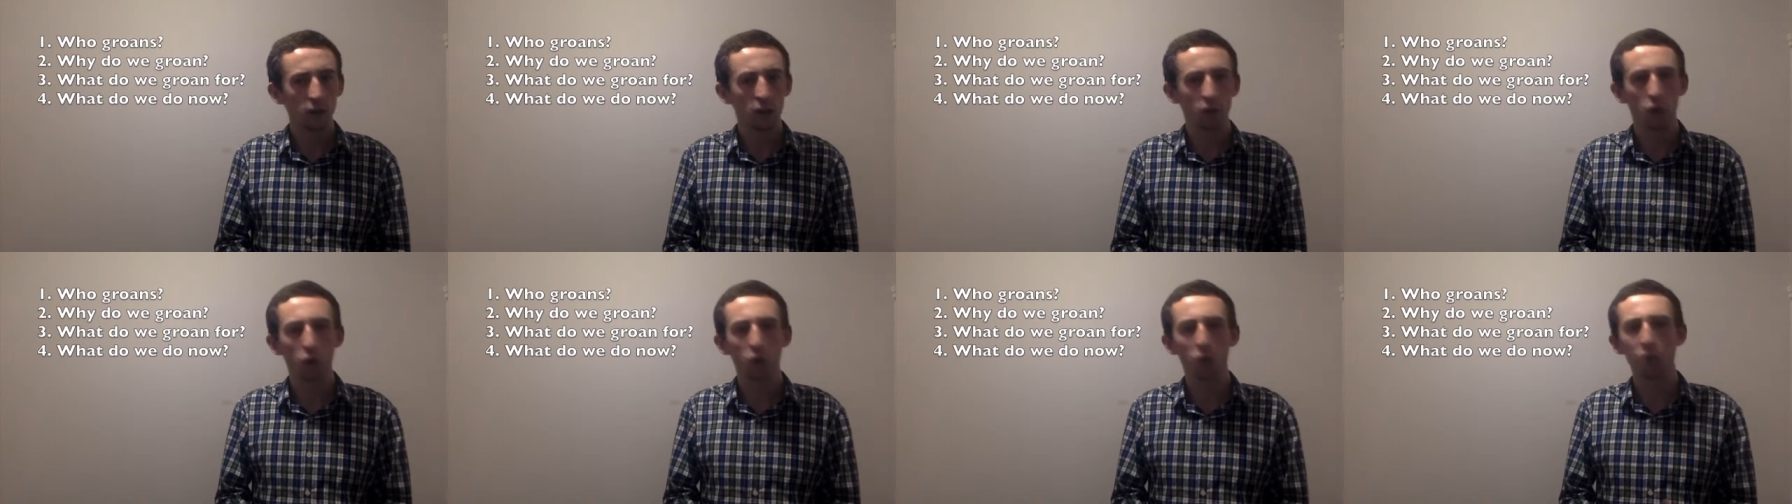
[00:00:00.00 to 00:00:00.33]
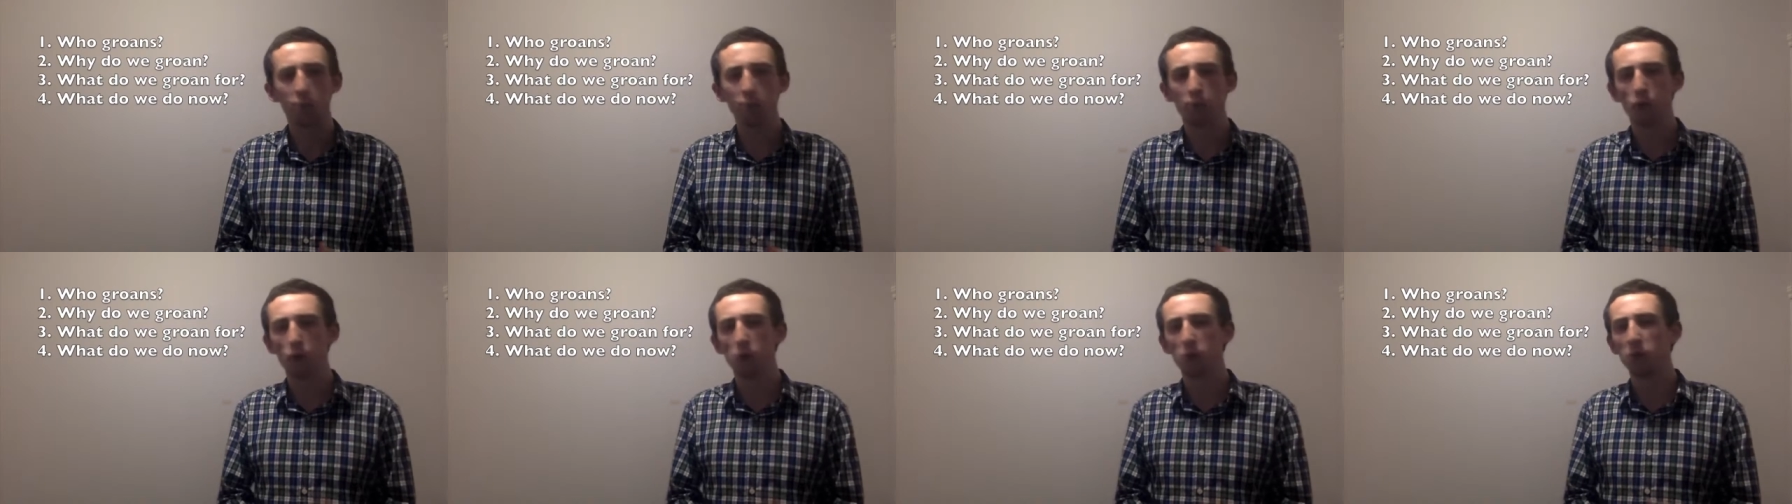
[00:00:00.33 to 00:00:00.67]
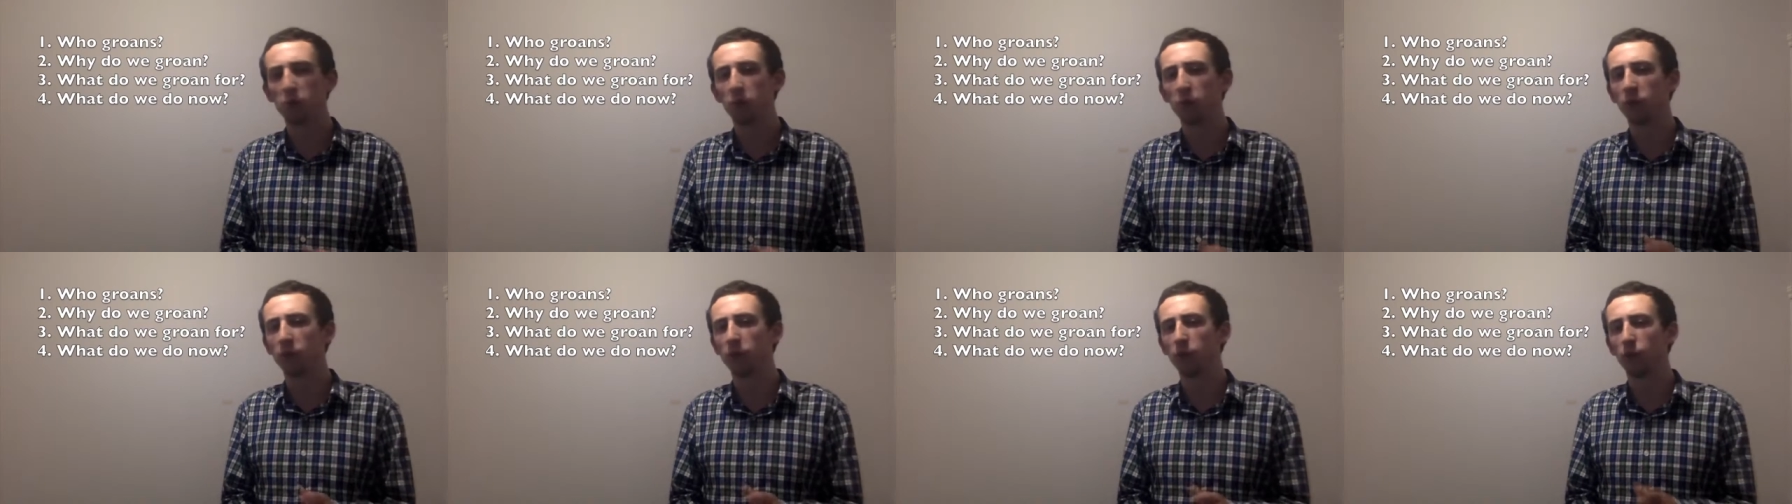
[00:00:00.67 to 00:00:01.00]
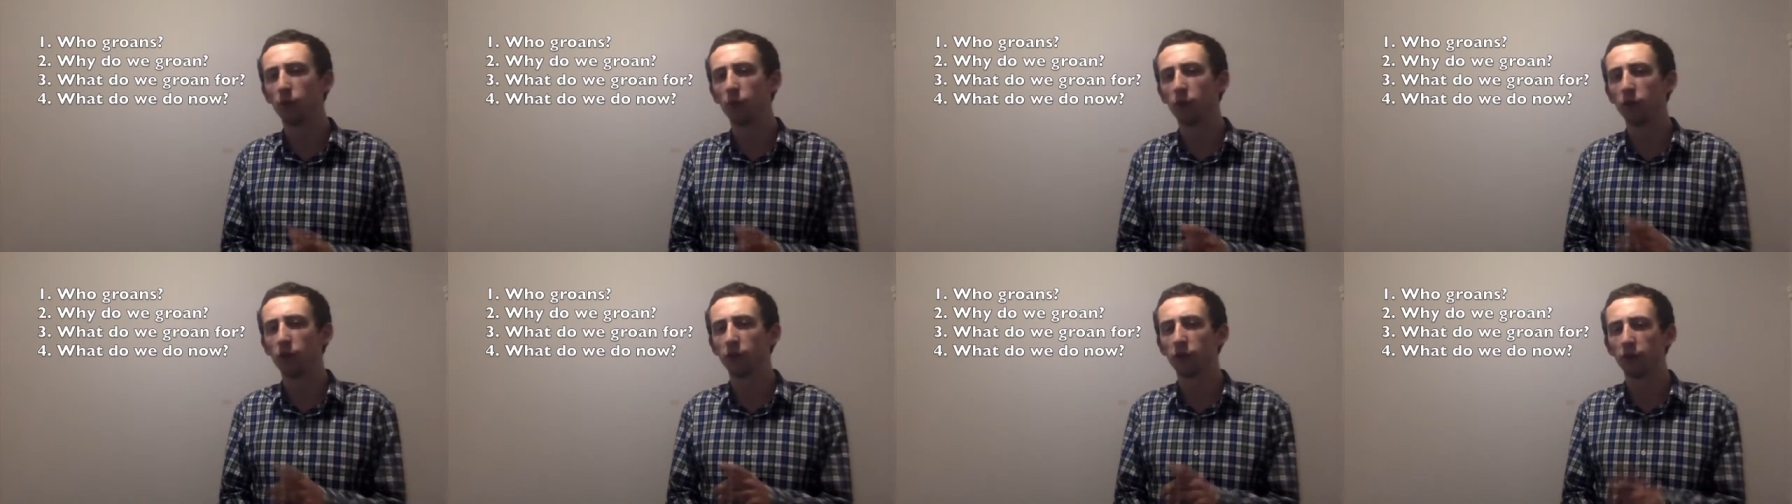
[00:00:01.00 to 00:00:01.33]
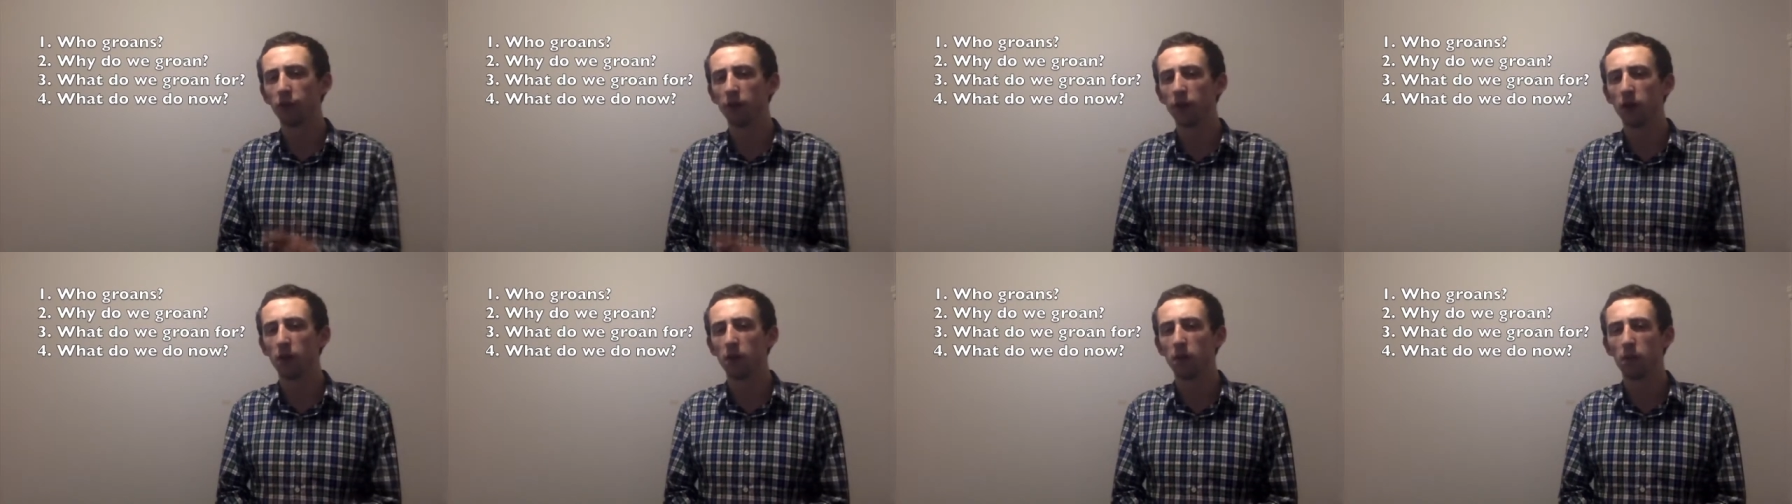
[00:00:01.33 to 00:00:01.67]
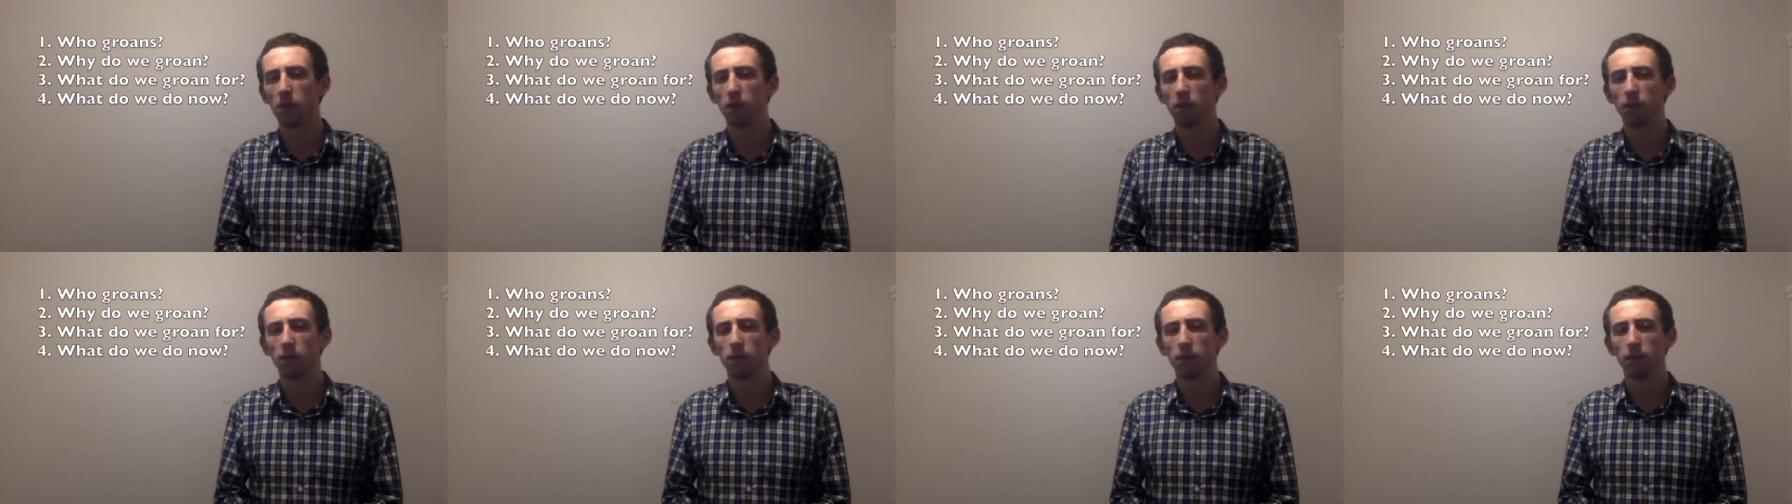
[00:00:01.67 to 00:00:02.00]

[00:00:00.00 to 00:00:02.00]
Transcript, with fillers: God's promises of what is to come,